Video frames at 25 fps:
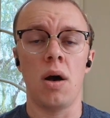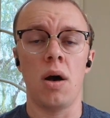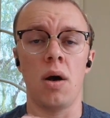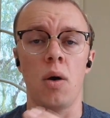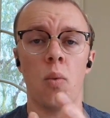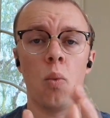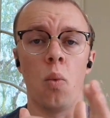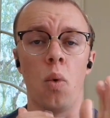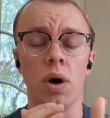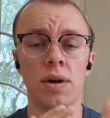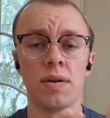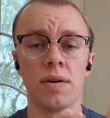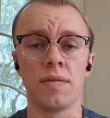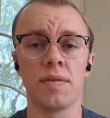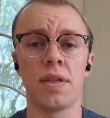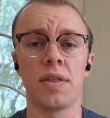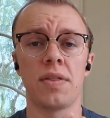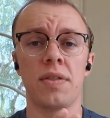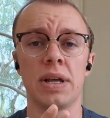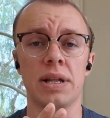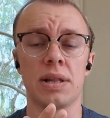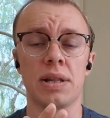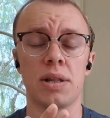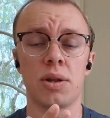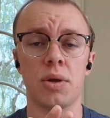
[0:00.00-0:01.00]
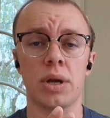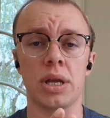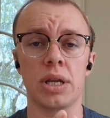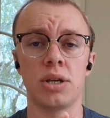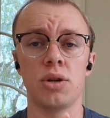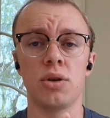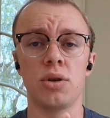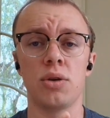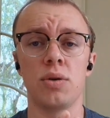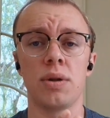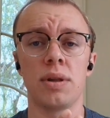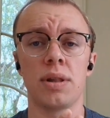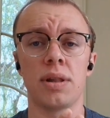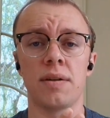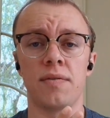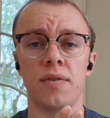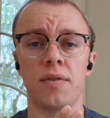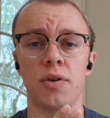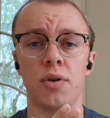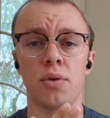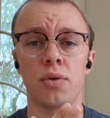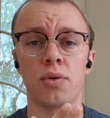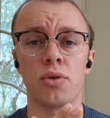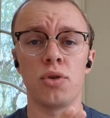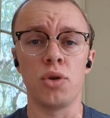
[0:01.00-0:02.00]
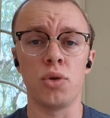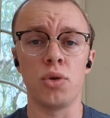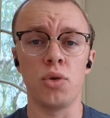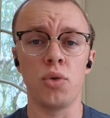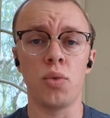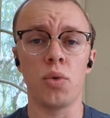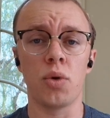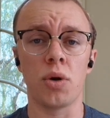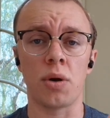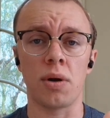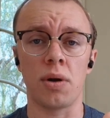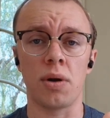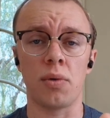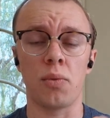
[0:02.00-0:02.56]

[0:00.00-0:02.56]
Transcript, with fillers: One of the things you can do is if you're newer,